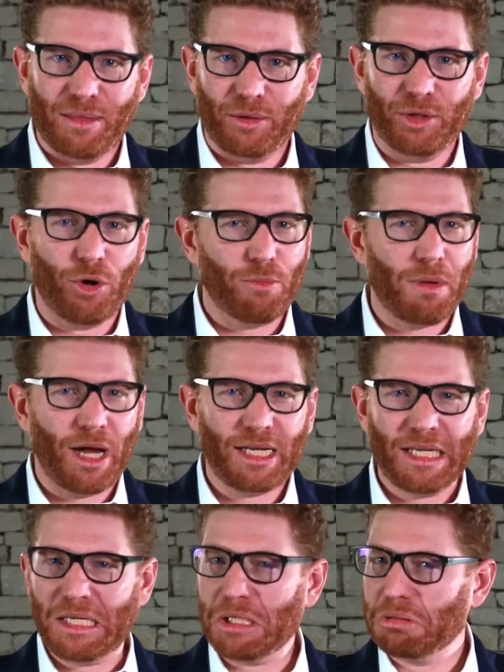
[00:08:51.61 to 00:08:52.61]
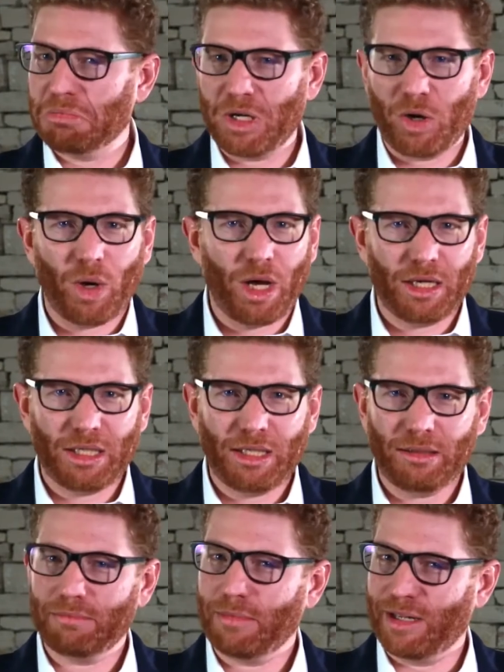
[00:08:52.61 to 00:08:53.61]
No money, no
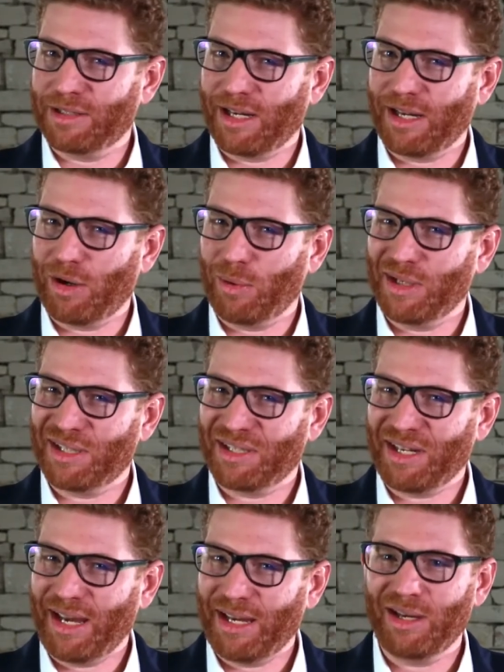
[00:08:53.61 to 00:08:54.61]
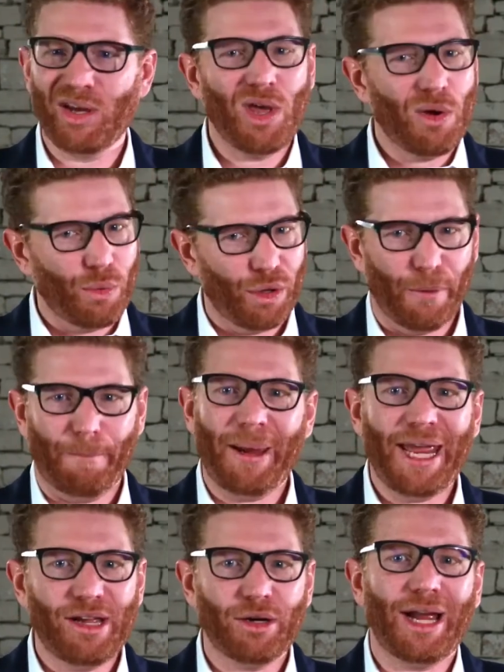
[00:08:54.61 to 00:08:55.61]
honey, as I always say. Well, the
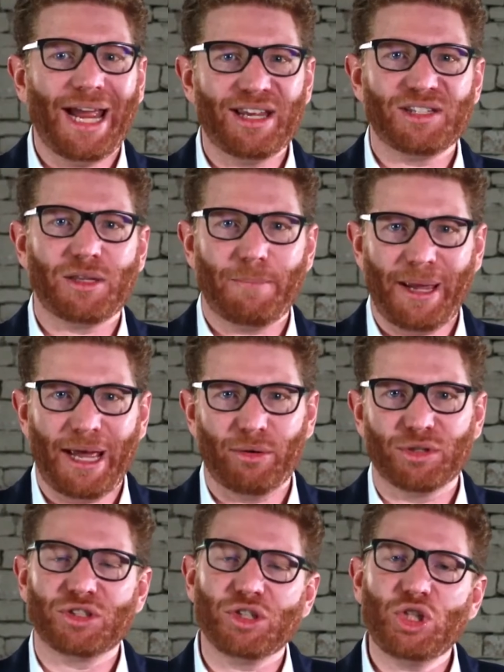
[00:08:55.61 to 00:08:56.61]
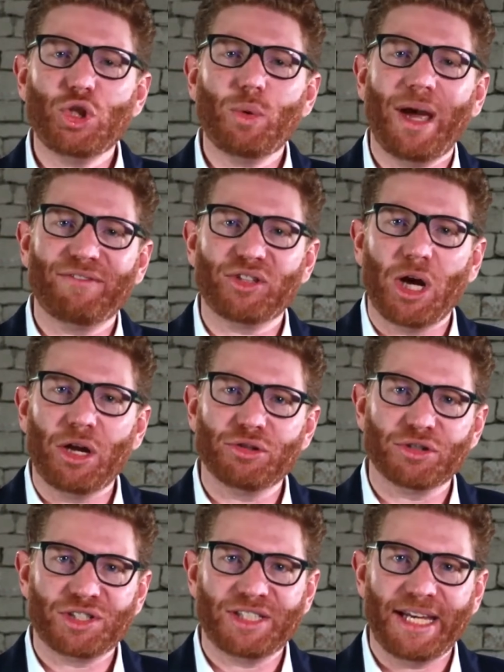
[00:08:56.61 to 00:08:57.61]
payer has the power. So you have to
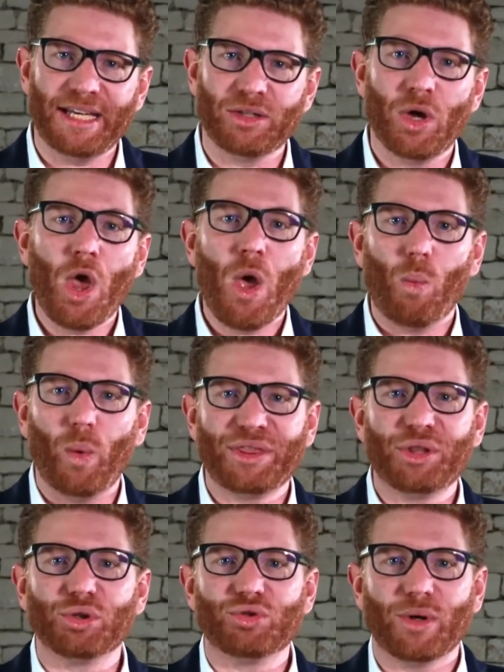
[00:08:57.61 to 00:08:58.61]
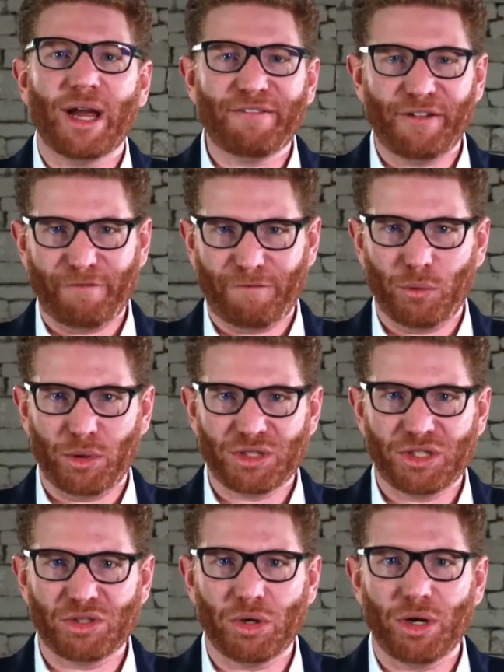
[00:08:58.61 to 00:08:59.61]
understand what their driving
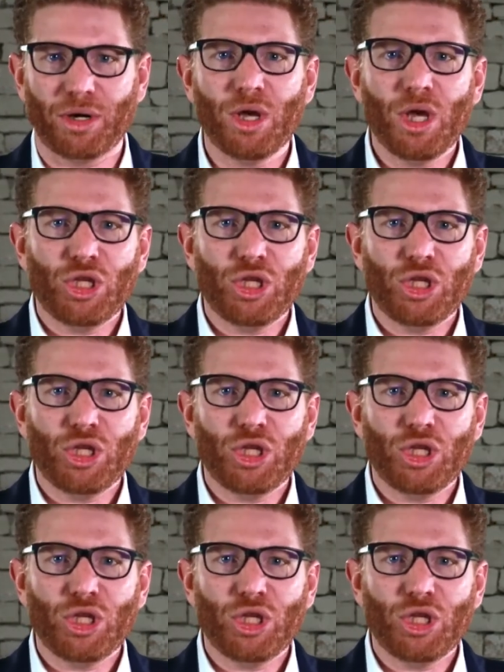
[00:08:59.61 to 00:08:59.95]
forces are.